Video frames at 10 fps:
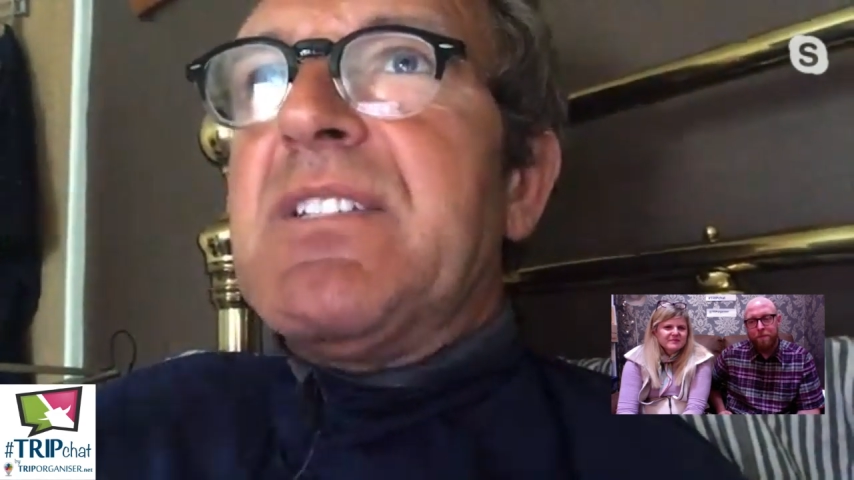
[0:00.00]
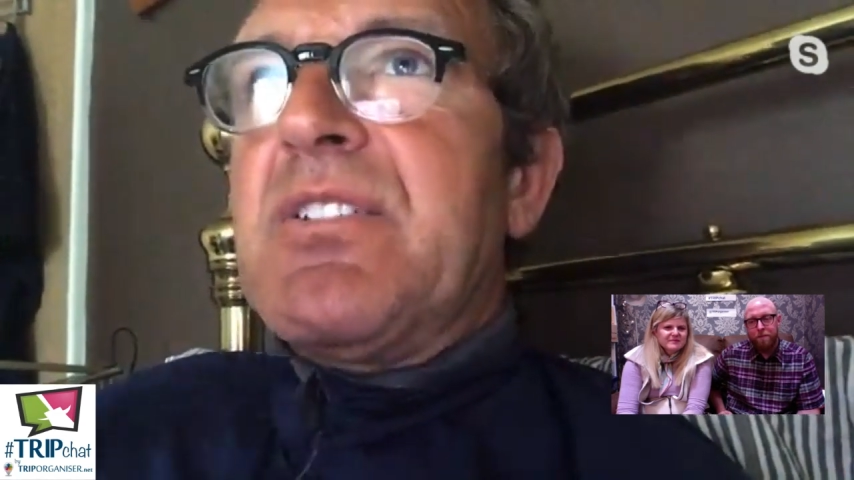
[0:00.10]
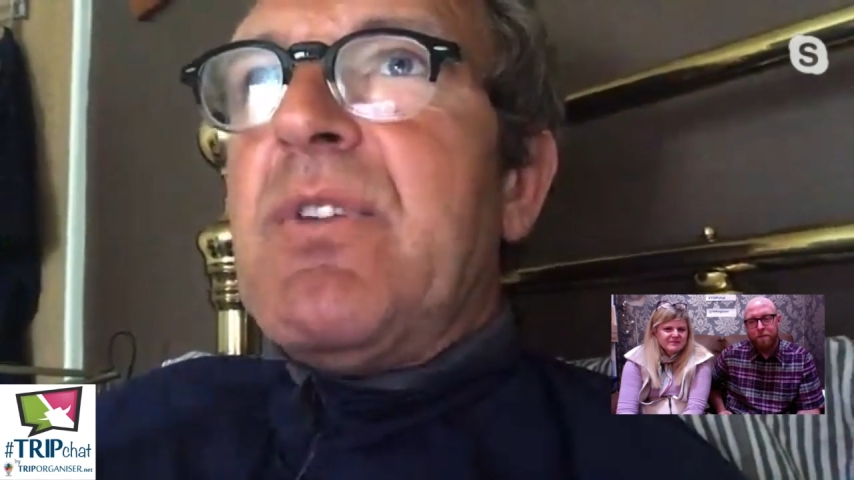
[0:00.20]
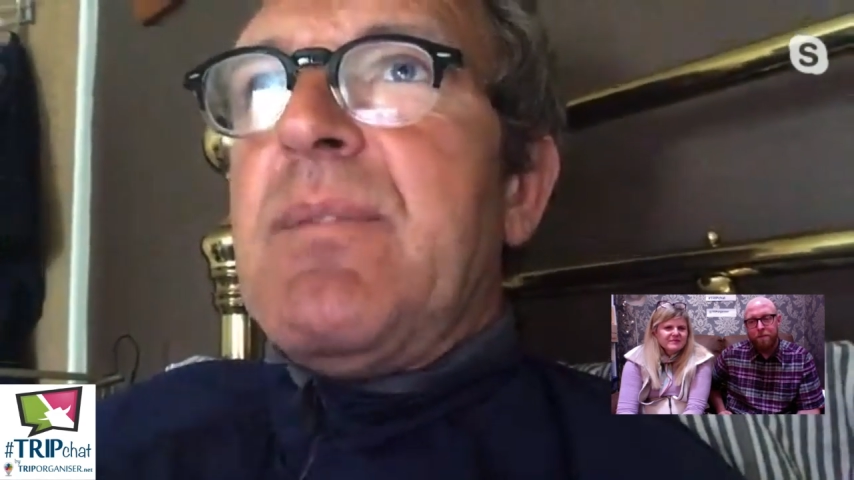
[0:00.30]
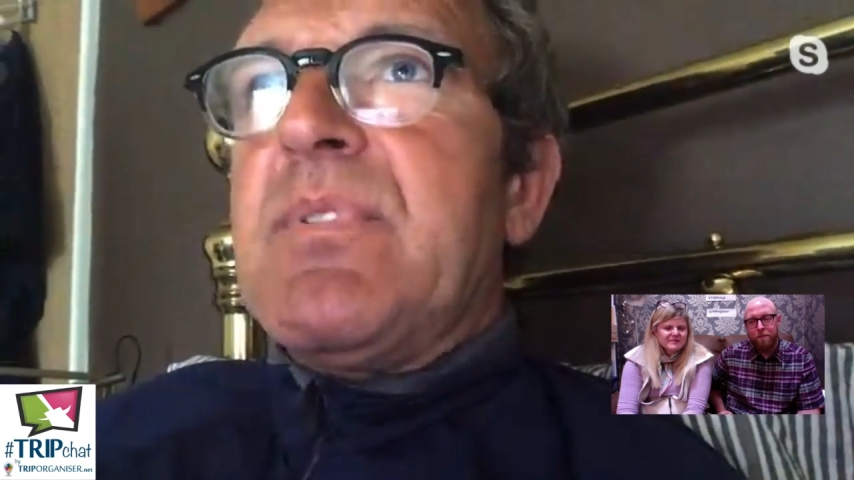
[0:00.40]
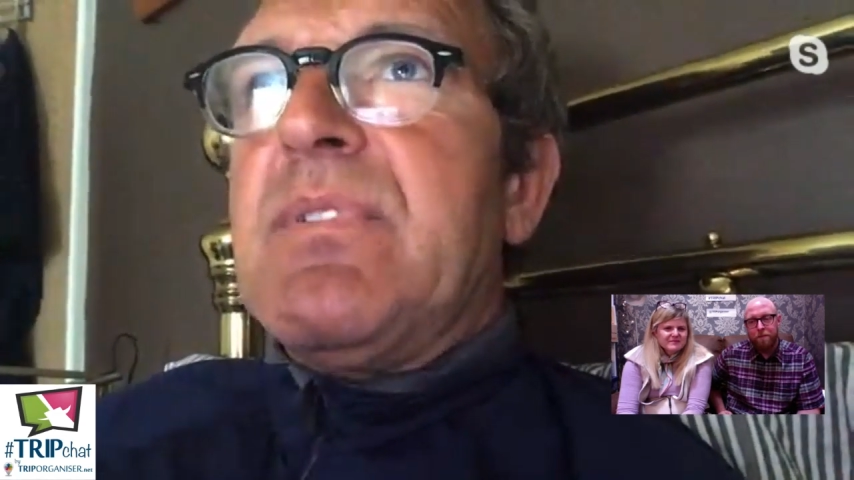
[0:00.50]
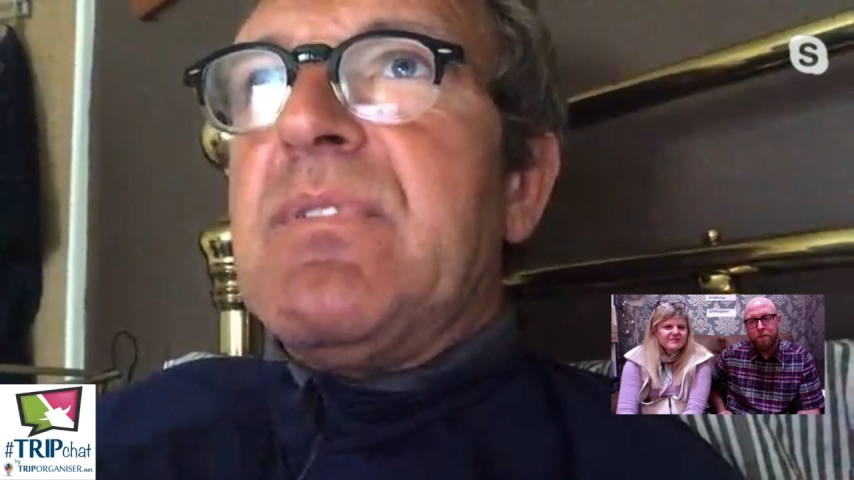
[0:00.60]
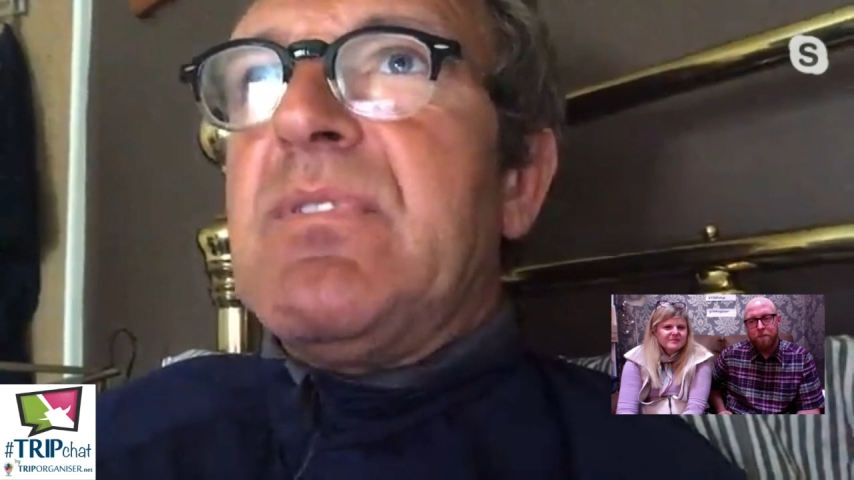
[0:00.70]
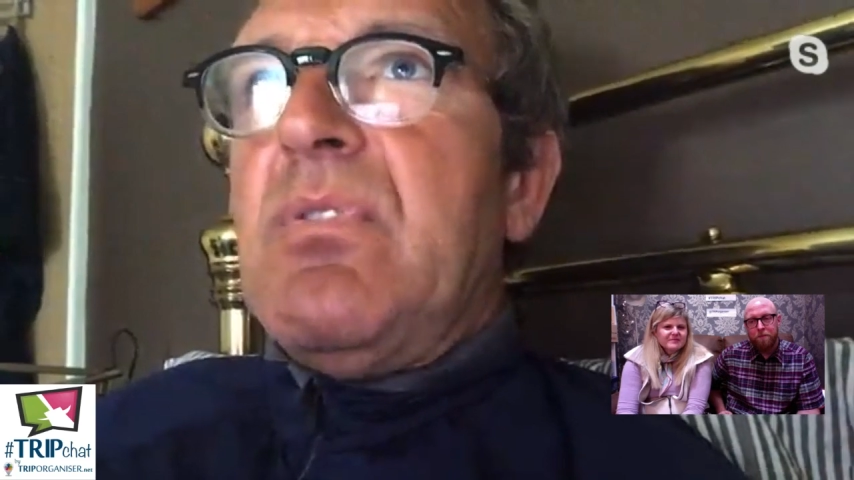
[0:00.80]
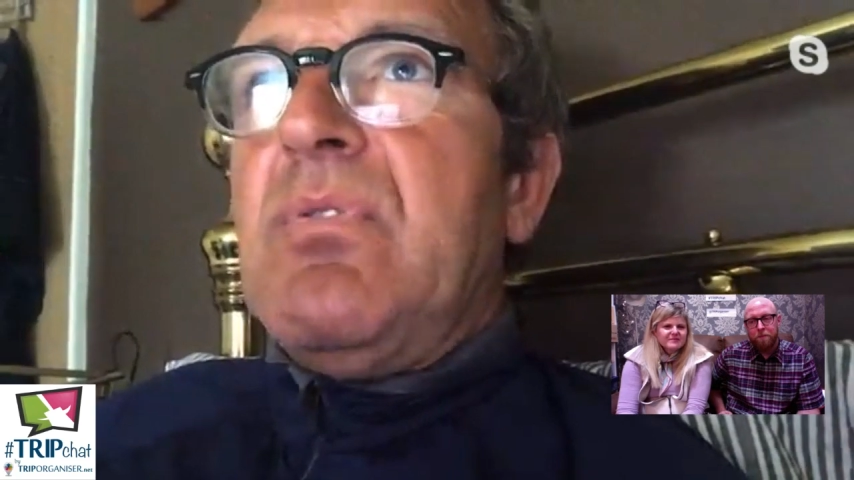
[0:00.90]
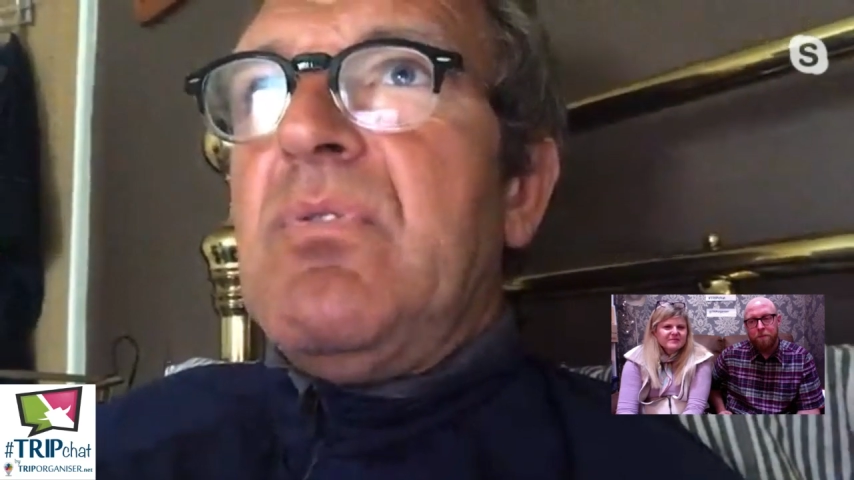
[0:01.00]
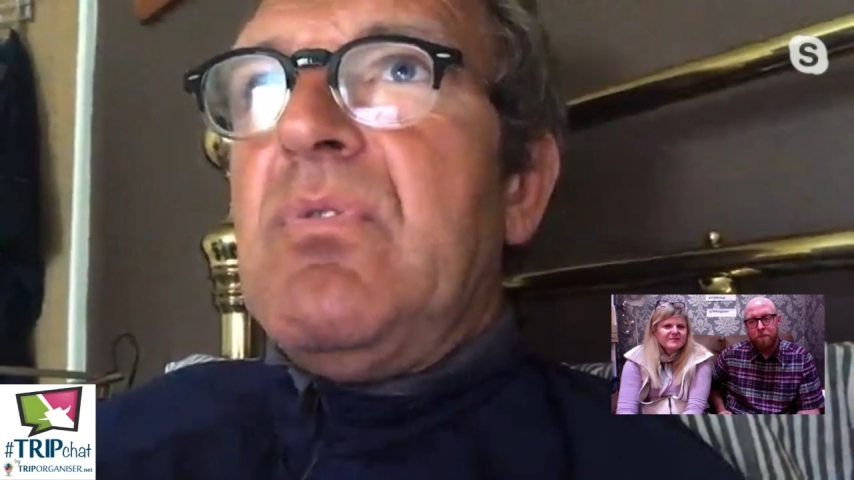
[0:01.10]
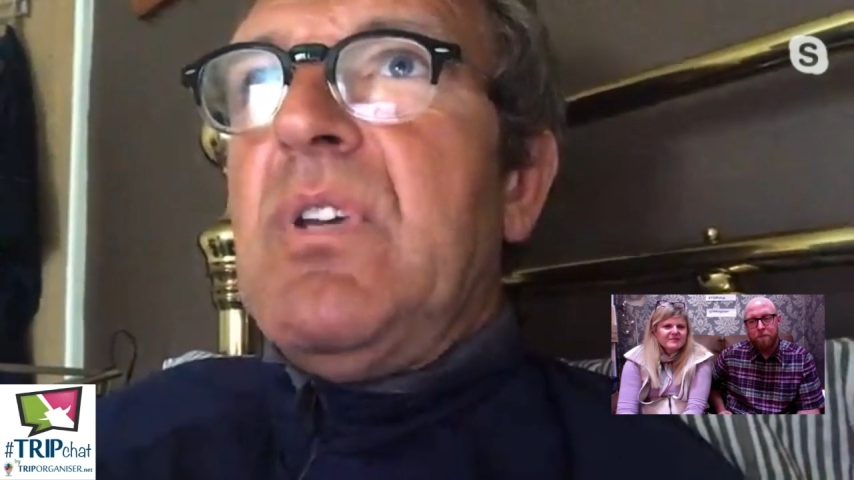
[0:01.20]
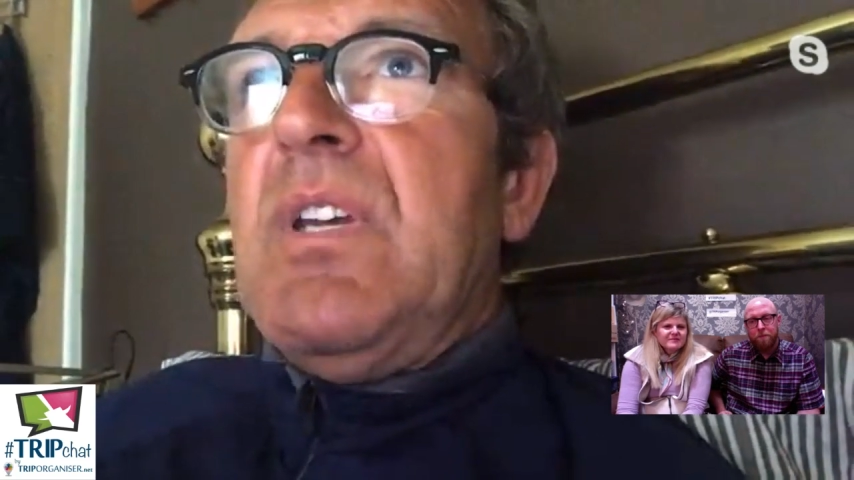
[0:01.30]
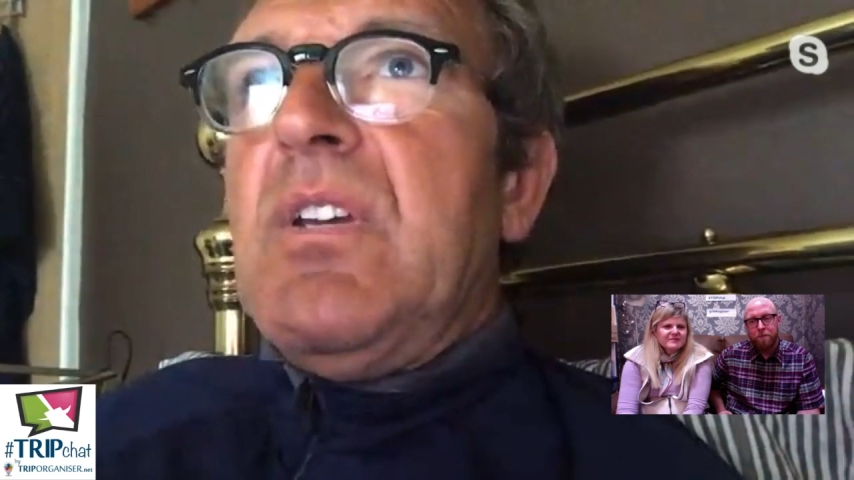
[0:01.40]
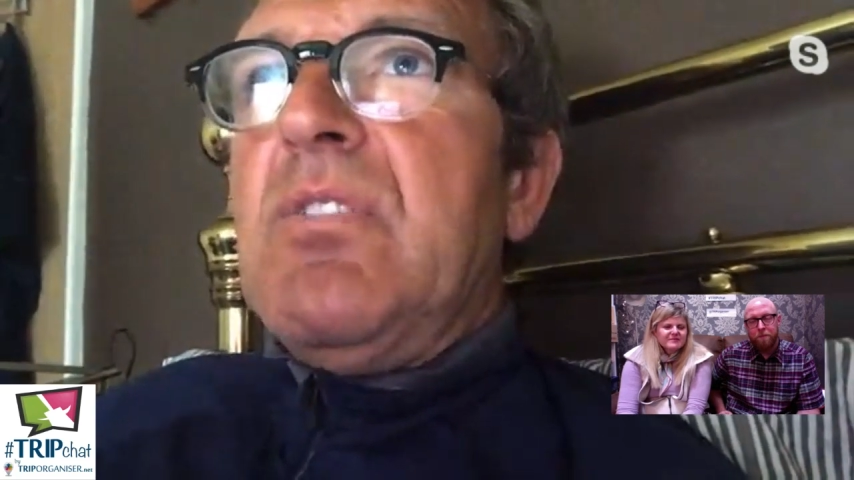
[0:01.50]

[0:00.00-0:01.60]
script to